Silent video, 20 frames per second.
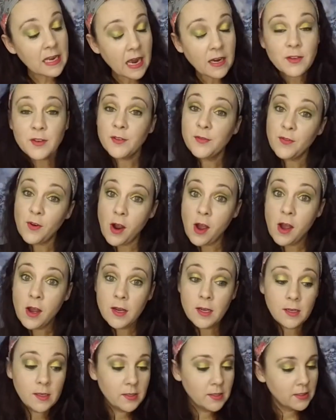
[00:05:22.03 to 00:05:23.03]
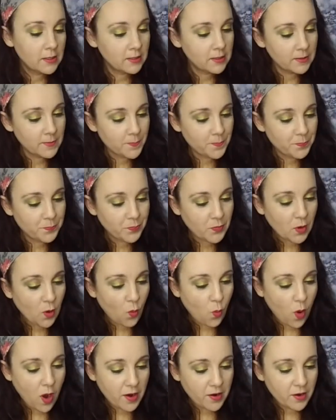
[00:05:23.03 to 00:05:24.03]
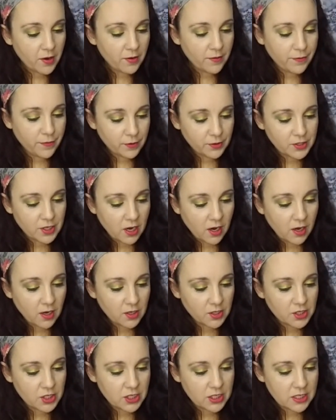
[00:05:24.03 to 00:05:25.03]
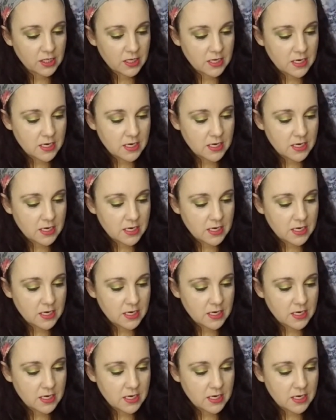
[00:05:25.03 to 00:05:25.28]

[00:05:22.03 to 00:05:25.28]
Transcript: Dr. Frog, water full charge,